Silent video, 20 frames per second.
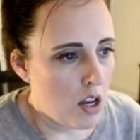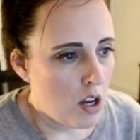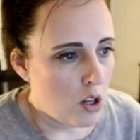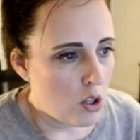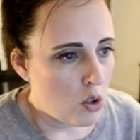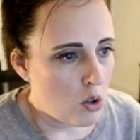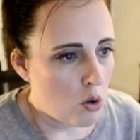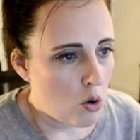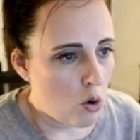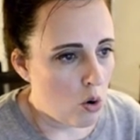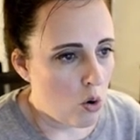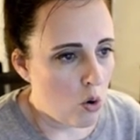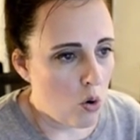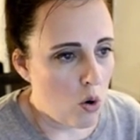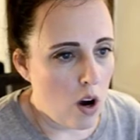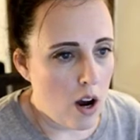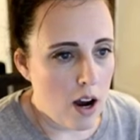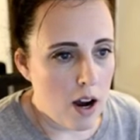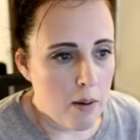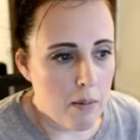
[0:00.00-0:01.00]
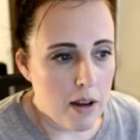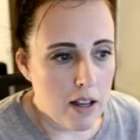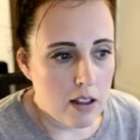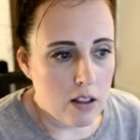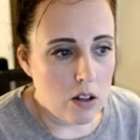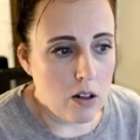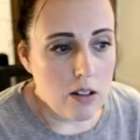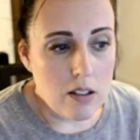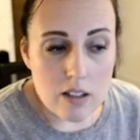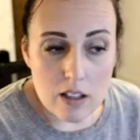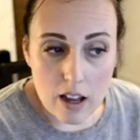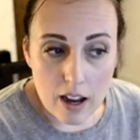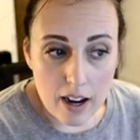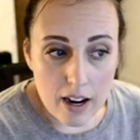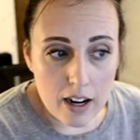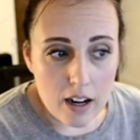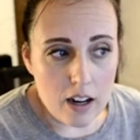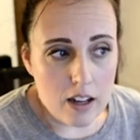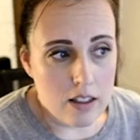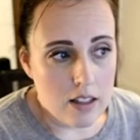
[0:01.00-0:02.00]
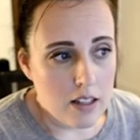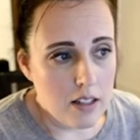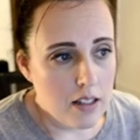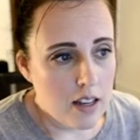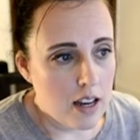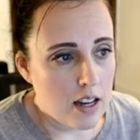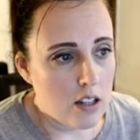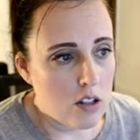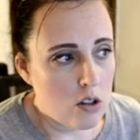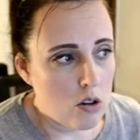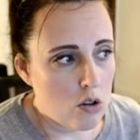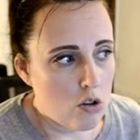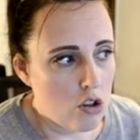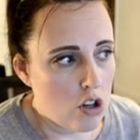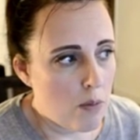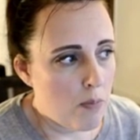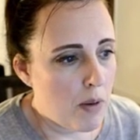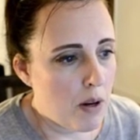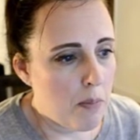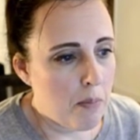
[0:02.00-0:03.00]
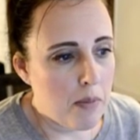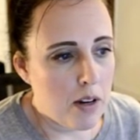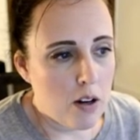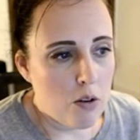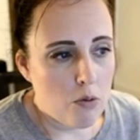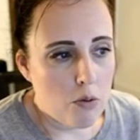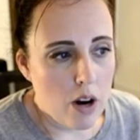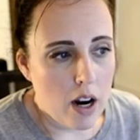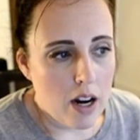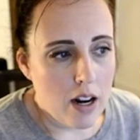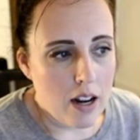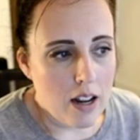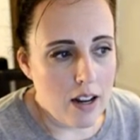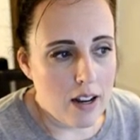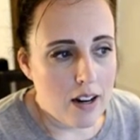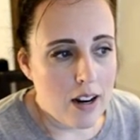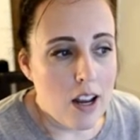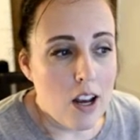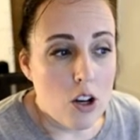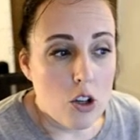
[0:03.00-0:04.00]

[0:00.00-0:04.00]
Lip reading: So it looks like, in this case, they're jumping me right in.